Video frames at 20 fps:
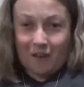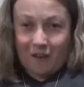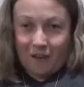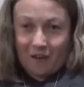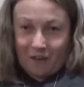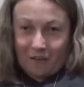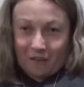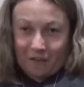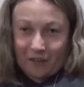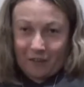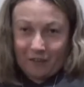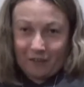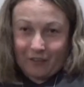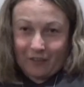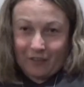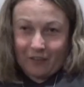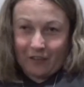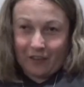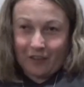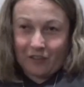of Kim
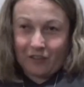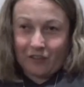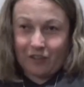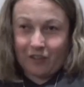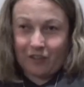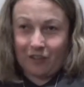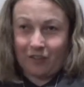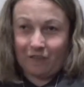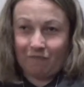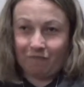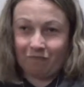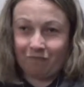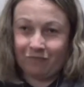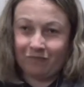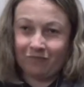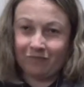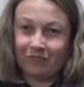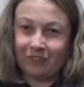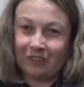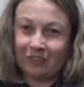Kardashian,
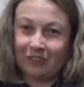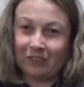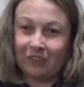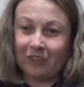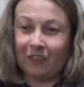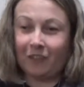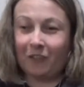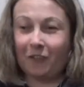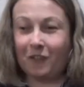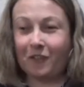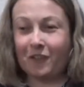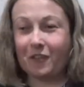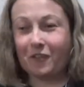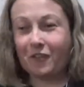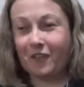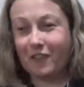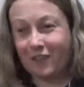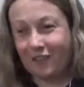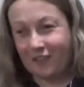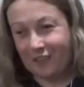who was
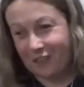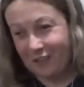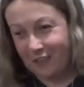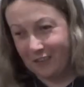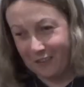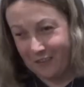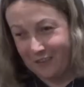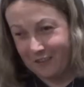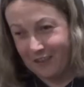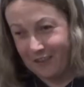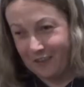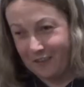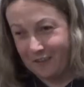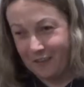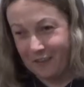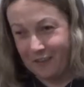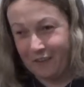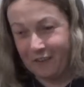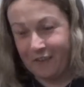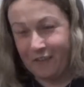originally the star of
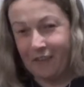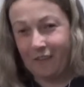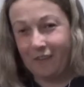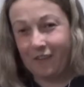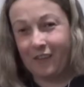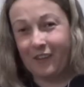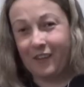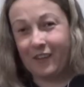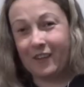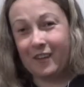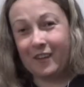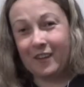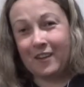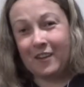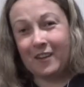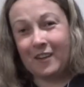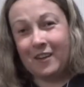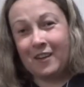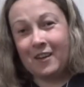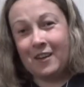that family.
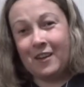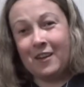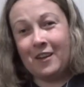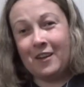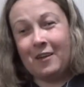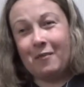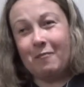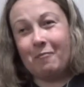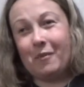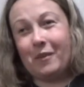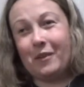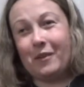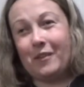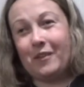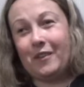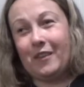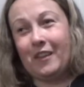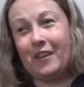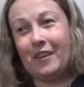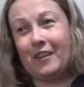But
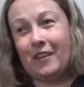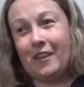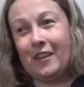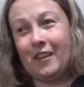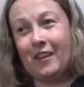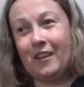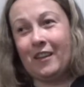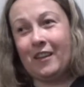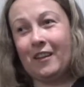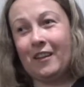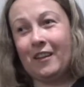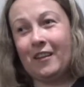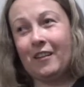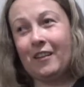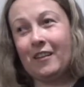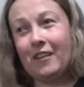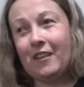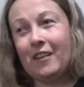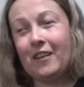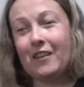then,
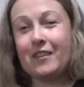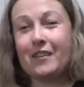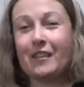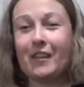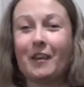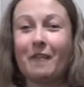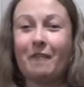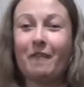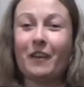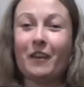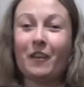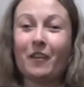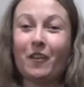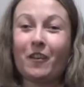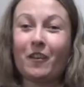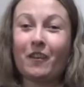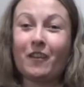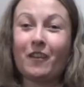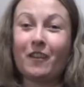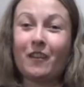as time went
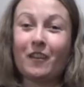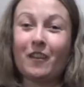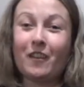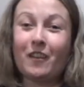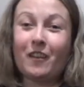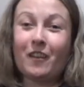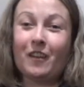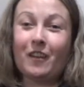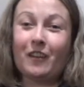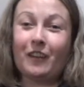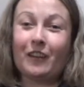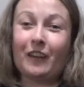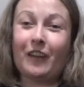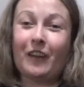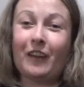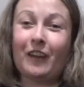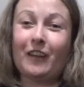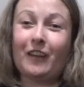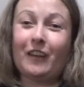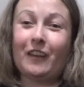on,
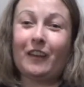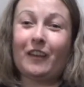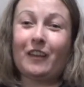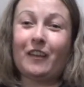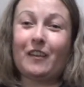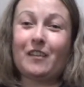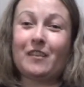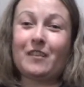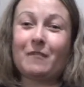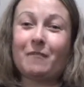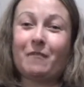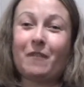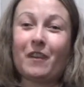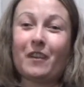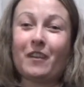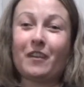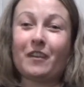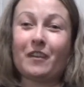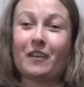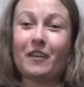Kylie's
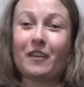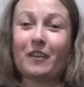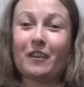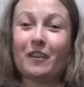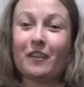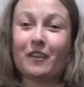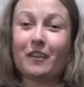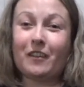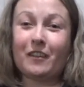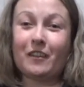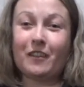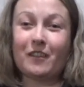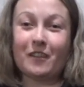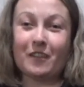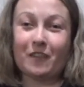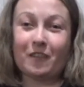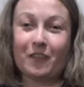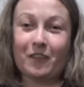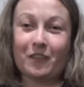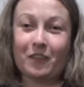mother is
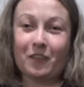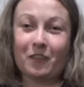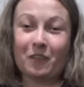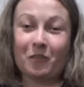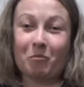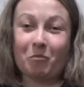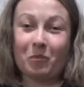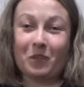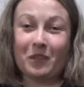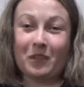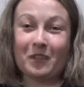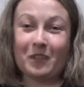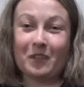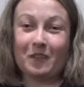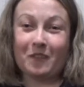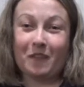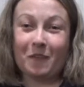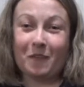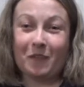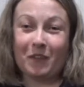a very good
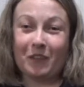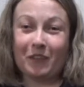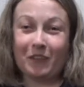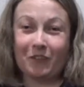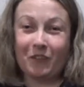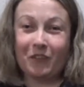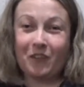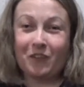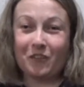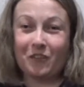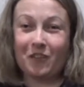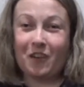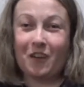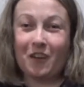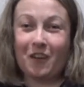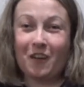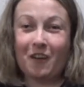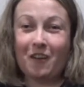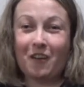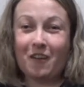businesswoman, Kris
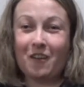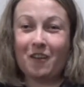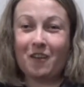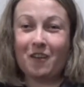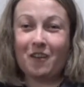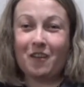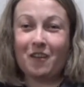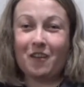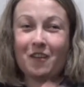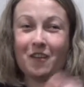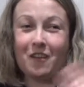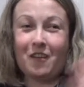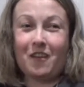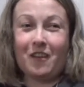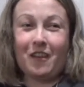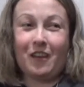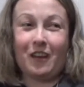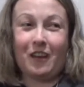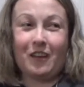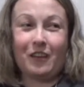Jenner,
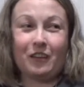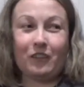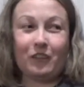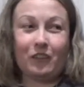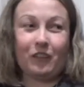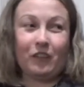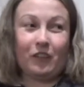and